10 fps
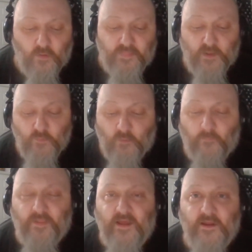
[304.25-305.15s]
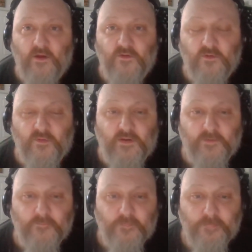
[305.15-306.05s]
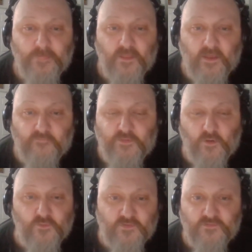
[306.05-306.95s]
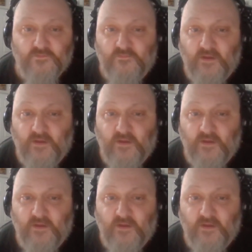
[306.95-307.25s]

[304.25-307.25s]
Then what we're planning on doing, if those